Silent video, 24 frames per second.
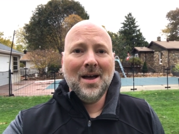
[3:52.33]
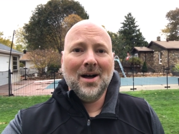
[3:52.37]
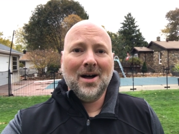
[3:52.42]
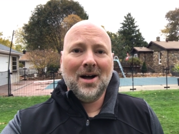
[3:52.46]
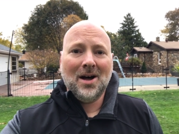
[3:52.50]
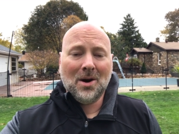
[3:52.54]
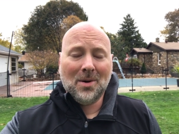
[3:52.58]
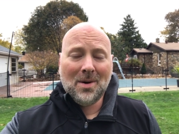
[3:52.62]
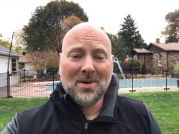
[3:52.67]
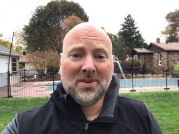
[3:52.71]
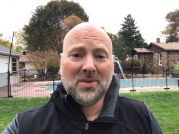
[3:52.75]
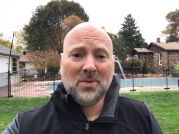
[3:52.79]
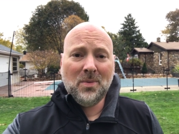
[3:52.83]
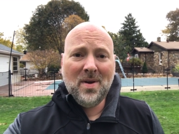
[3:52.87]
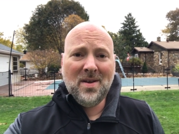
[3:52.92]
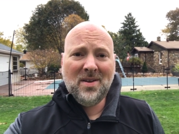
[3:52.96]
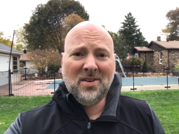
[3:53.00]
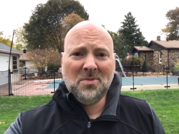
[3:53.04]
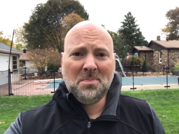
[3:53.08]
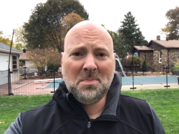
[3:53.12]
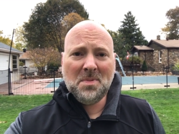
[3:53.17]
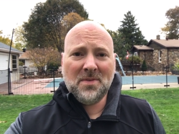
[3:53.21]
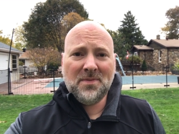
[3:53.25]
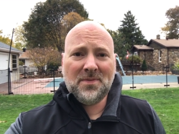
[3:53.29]
All right, so we've
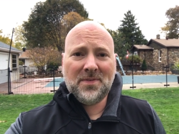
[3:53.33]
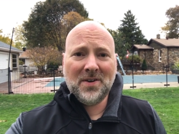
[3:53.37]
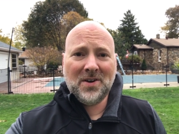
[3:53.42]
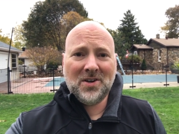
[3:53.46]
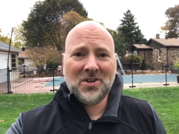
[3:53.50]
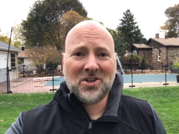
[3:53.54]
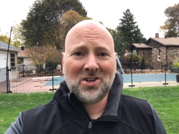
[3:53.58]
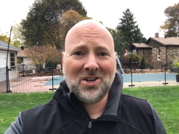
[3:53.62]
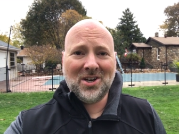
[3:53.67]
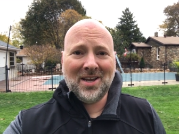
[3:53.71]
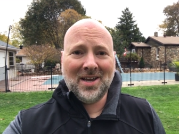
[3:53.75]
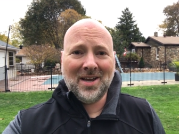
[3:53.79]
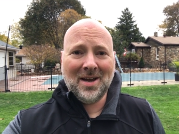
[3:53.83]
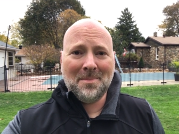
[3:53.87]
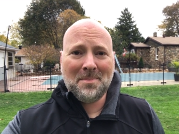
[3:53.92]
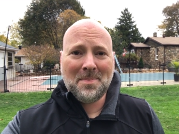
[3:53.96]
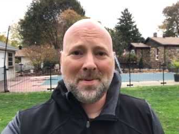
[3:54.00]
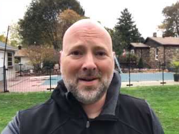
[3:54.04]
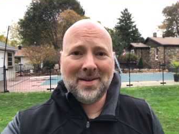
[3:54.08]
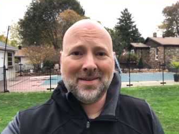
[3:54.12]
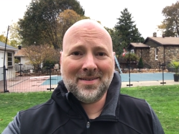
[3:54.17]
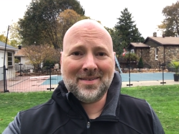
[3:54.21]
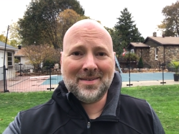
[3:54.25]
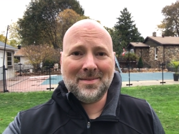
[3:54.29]
just been finishing up
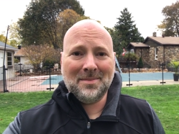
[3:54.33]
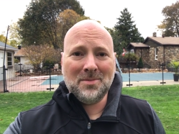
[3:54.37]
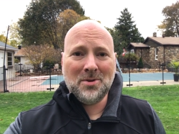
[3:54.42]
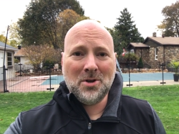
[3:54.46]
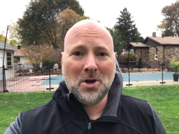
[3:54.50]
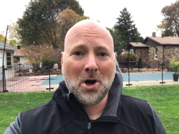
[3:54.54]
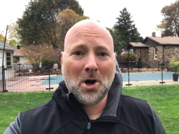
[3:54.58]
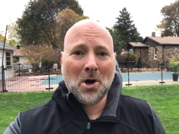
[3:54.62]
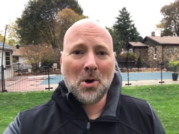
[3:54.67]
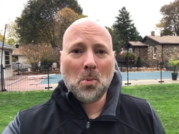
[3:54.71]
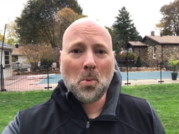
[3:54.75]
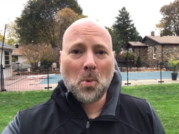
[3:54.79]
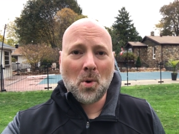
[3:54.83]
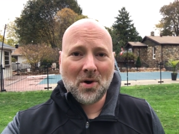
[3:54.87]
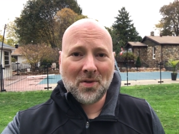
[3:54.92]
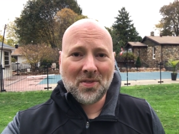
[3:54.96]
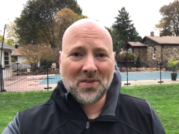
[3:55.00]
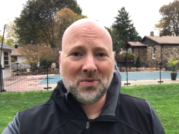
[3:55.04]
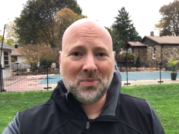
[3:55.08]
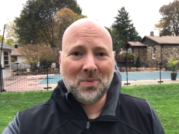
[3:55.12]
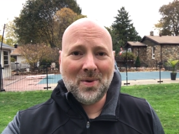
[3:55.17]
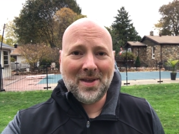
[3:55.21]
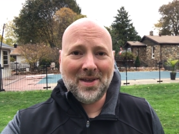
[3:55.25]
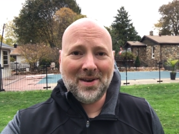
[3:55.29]
some yard work
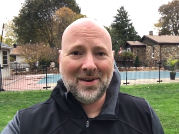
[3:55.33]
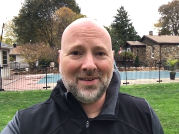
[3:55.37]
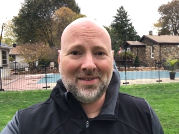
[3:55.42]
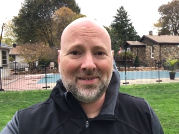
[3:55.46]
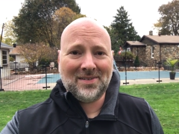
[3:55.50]
this weekend.